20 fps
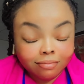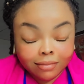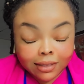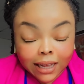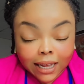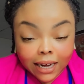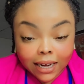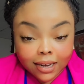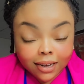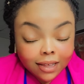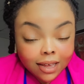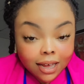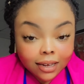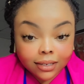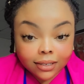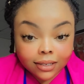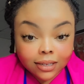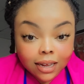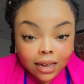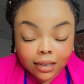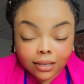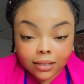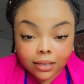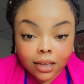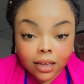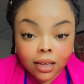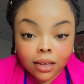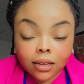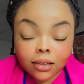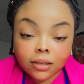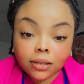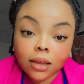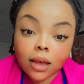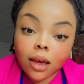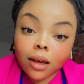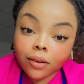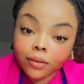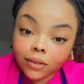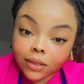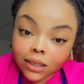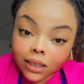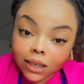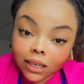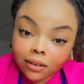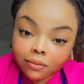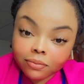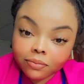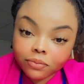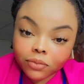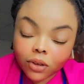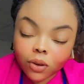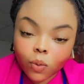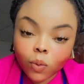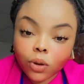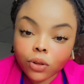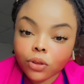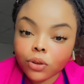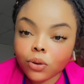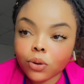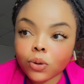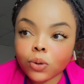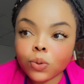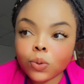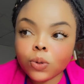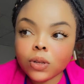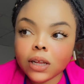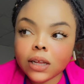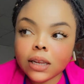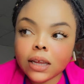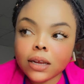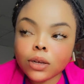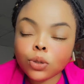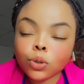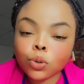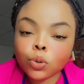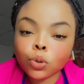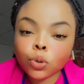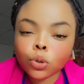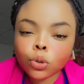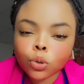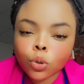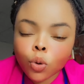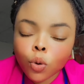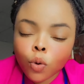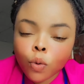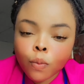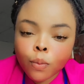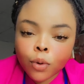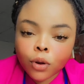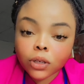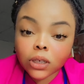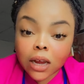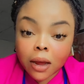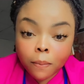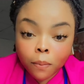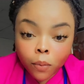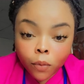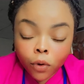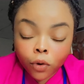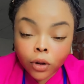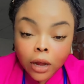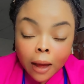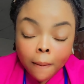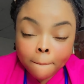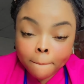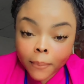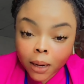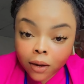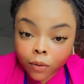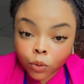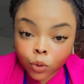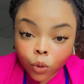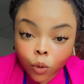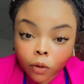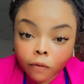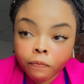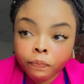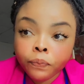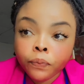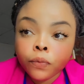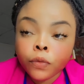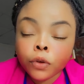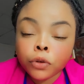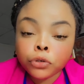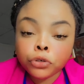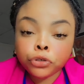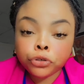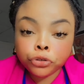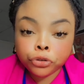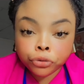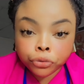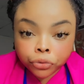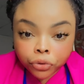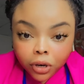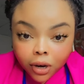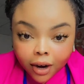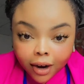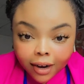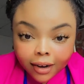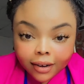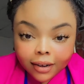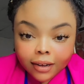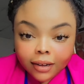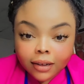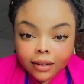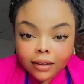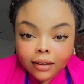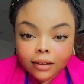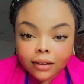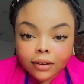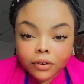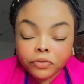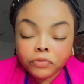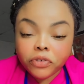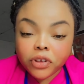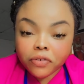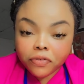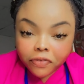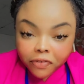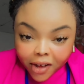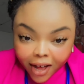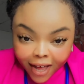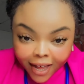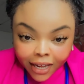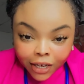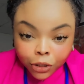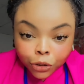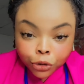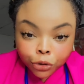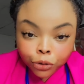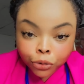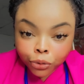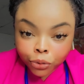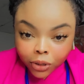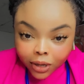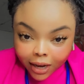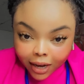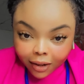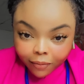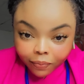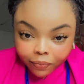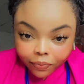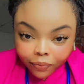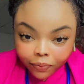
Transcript: that they are saying is healthy. What you don't know, that there's so much amount of sugar, refined sugar,